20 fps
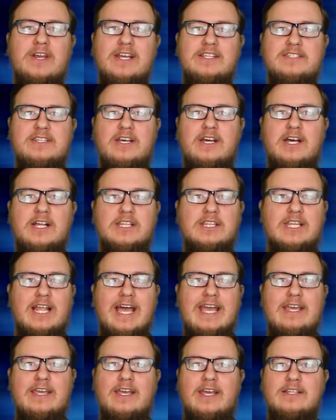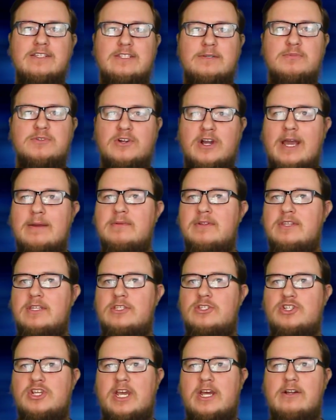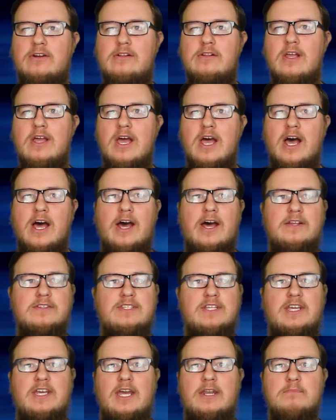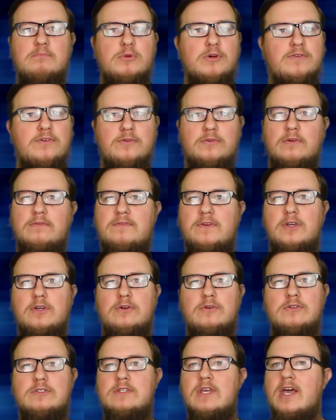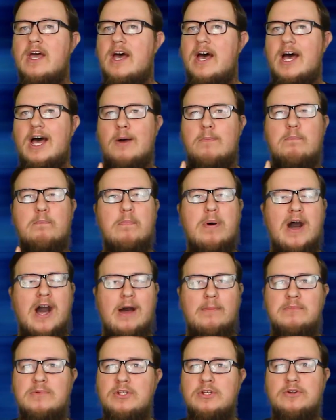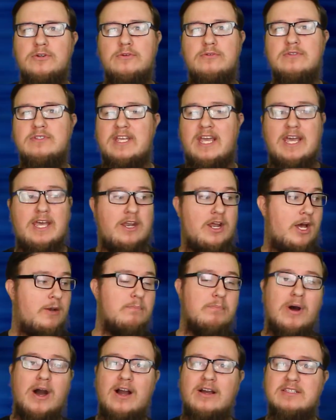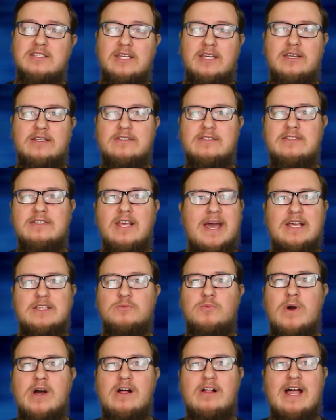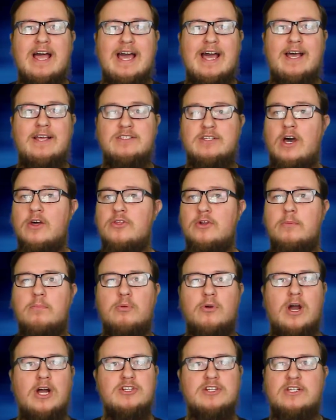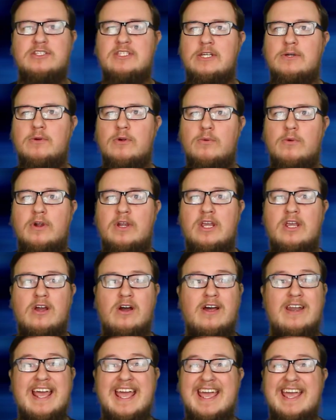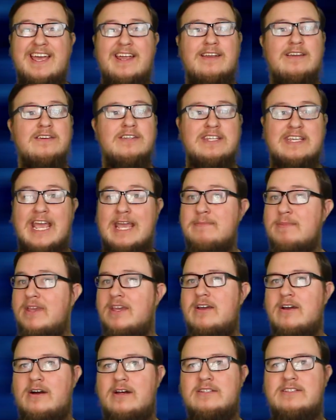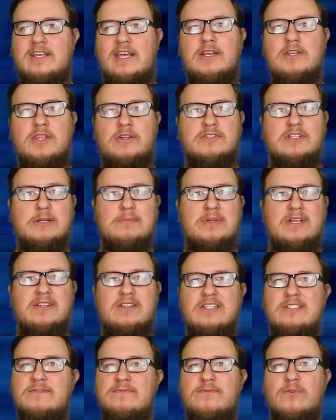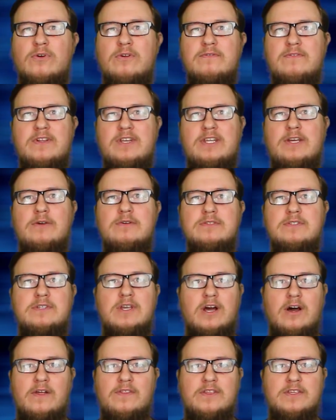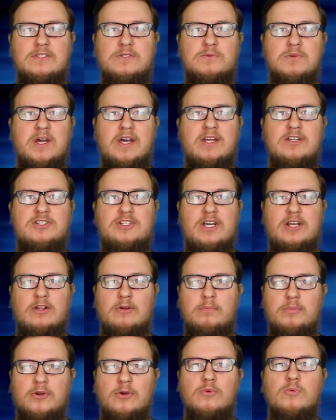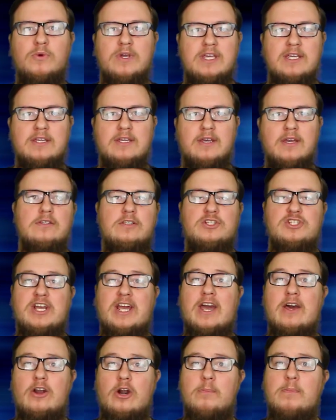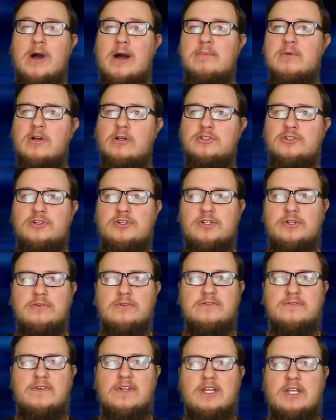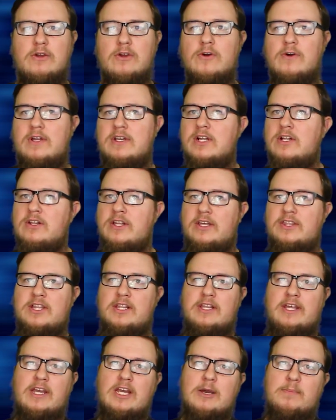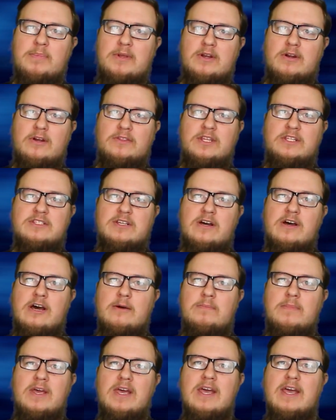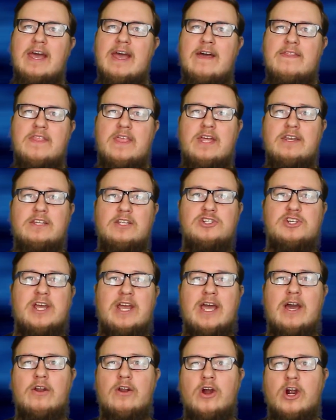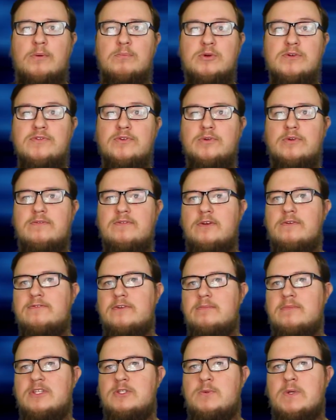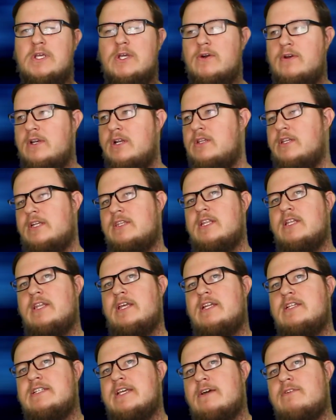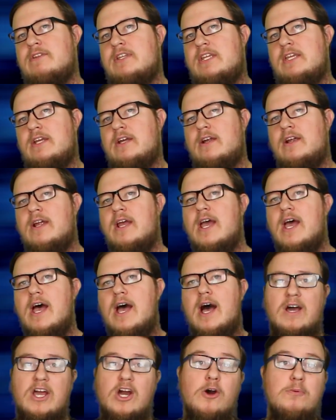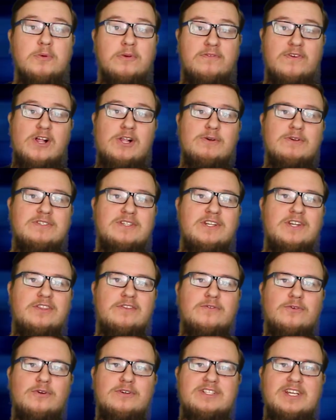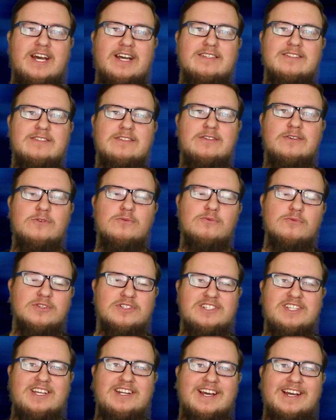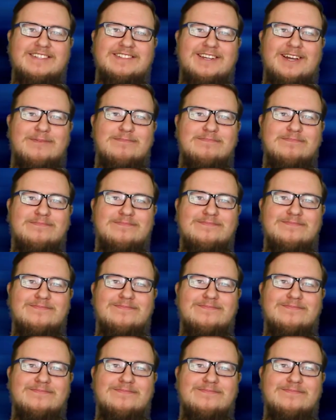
forget to like and subscribe to this channel uh, to get movie reviews, uh, pop news and unboxings, as well as other projects that we're working on and gaming content. There's gonna be at least four videos on this uh, channel per week. To check out our pop culture news video, go ahead and click the link up here on the top. And then to check out our movie review from this week, go ahead and click the link down here. I hope you'll follow us into the Vortex. We'll see you next time.